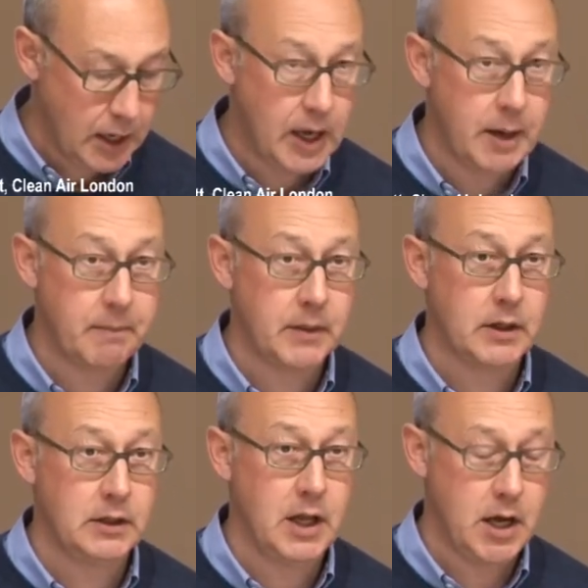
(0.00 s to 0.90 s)

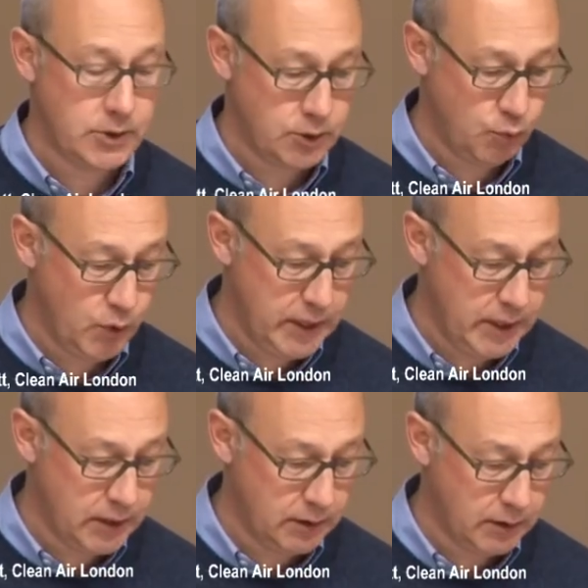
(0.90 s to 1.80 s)
Um, last
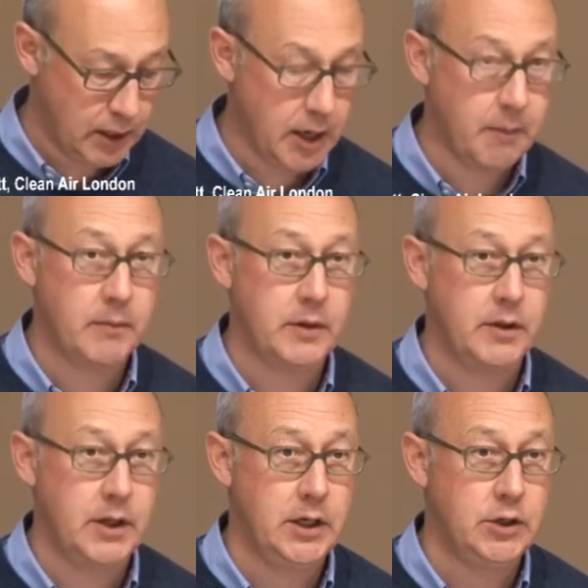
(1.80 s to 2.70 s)
week, um,
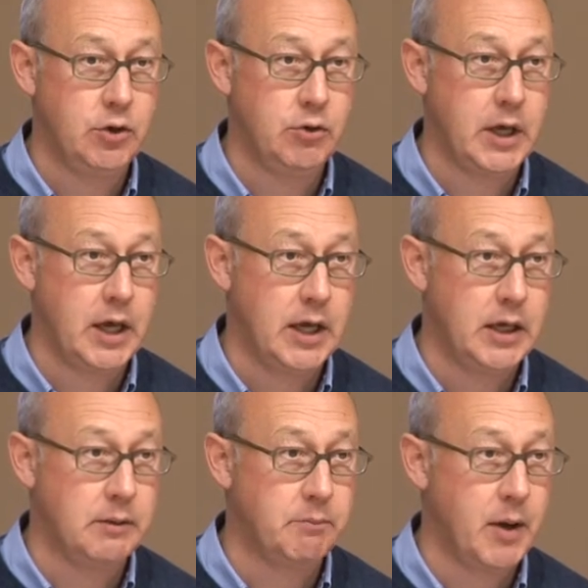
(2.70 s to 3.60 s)
the
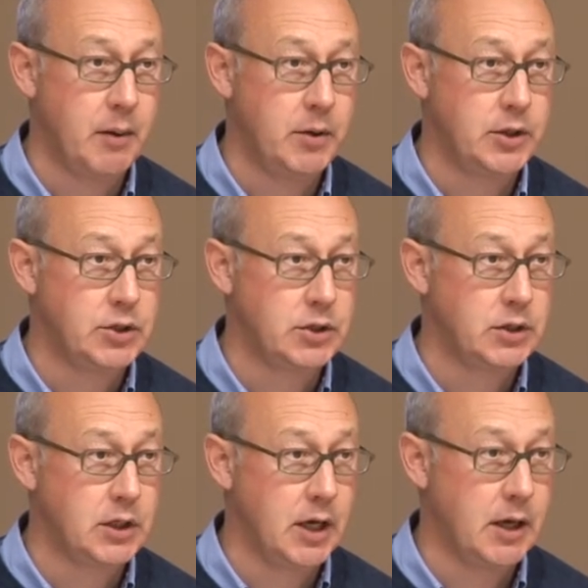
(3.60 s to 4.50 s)
UK published
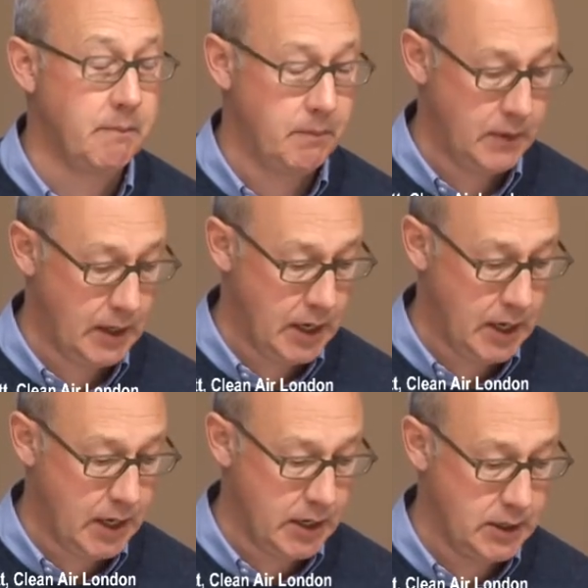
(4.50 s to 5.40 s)
um,
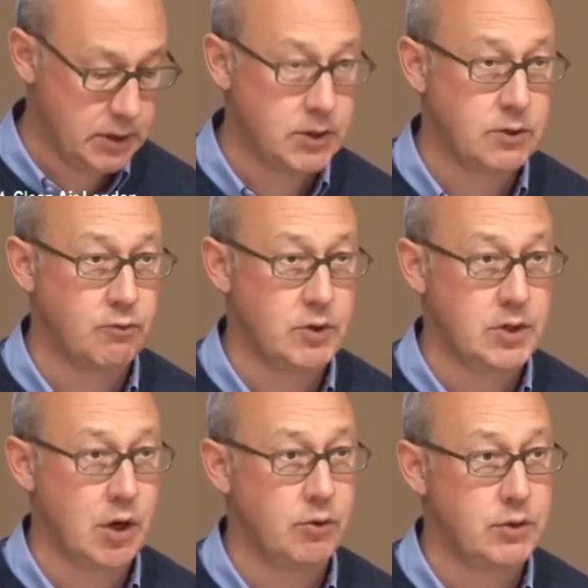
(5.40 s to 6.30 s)
uh, its
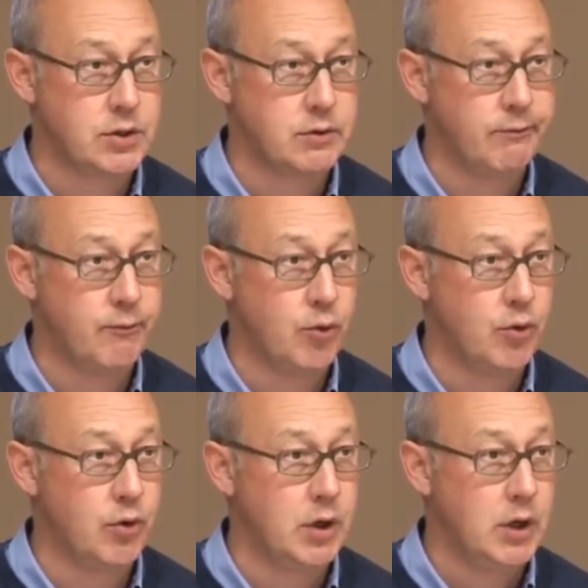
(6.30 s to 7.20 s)
results
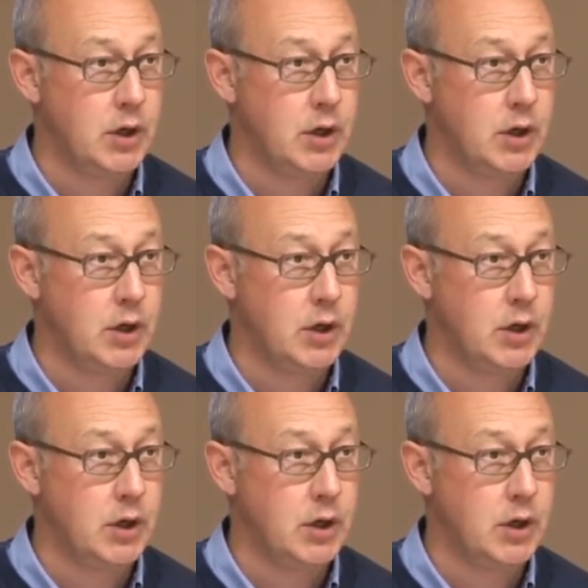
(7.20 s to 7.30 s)
for